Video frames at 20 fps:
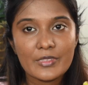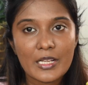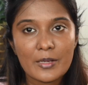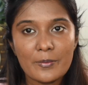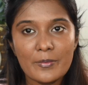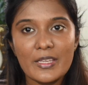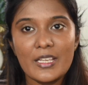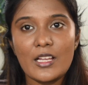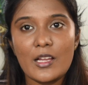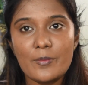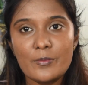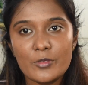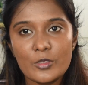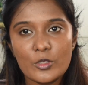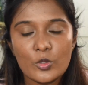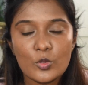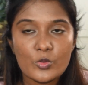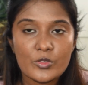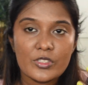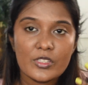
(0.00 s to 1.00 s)
let me come
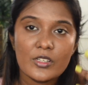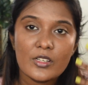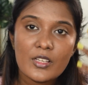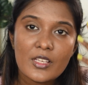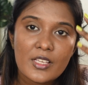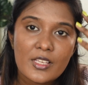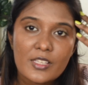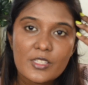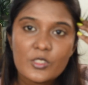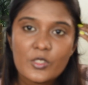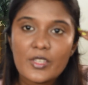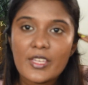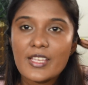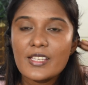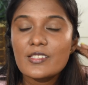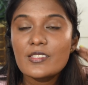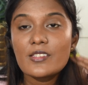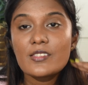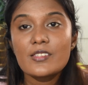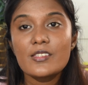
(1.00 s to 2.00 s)
closer so
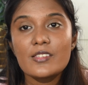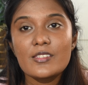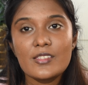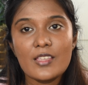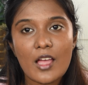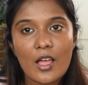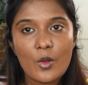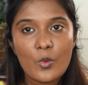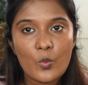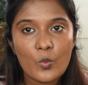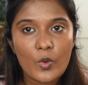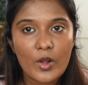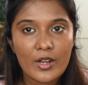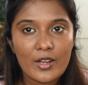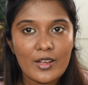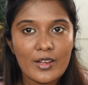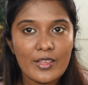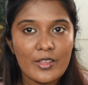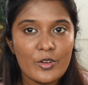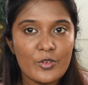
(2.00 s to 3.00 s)
yes this is how
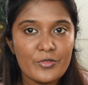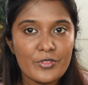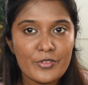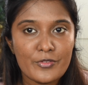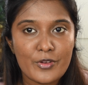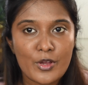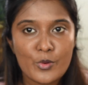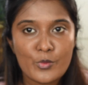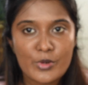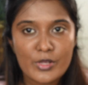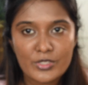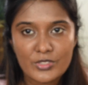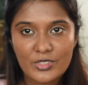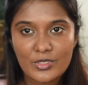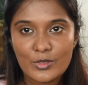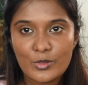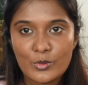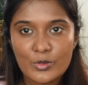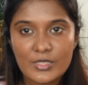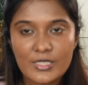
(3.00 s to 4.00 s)
one layer of the
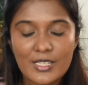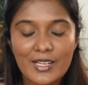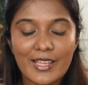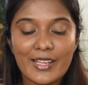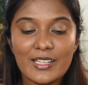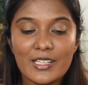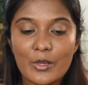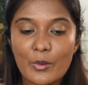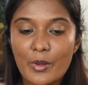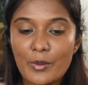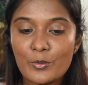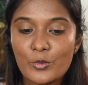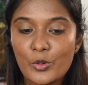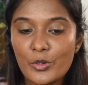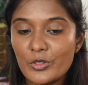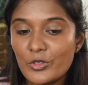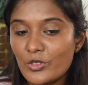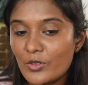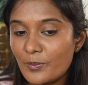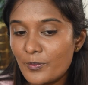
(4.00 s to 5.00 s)
foundation looks like now i'm
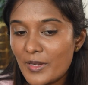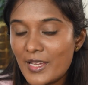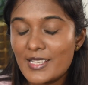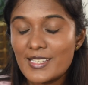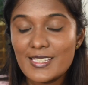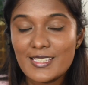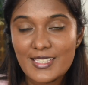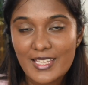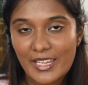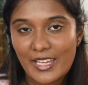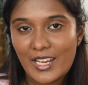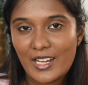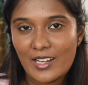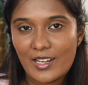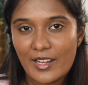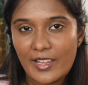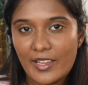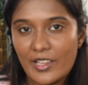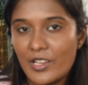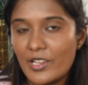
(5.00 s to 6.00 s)
going to apply
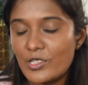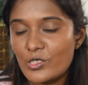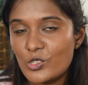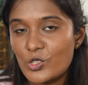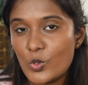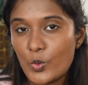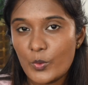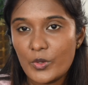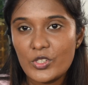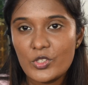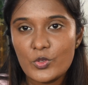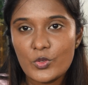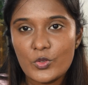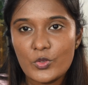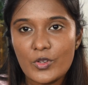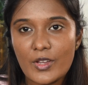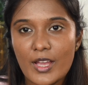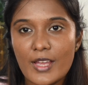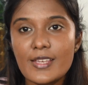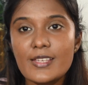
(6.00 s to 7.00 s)
second layer and show it to
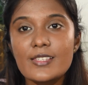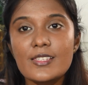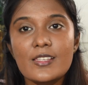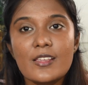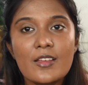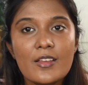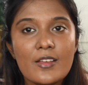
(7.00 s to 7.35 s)
you guys